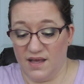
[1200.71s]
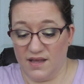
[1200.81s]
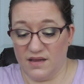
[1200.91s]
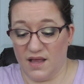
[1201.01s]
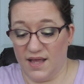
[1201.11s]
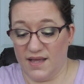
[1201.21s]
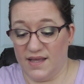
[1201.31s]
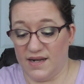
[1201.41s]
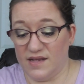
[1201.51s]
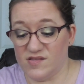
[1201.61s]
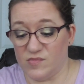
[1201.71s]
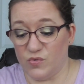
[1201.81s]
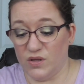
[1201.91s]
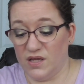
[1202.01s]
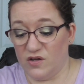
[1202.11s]
and like getting some
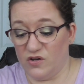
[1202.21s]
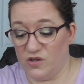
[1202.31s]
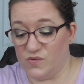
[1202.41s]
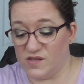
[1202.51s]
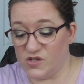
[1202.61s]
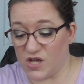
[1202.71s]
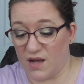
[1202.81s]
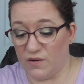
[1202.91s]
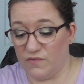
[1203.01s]
really good usage out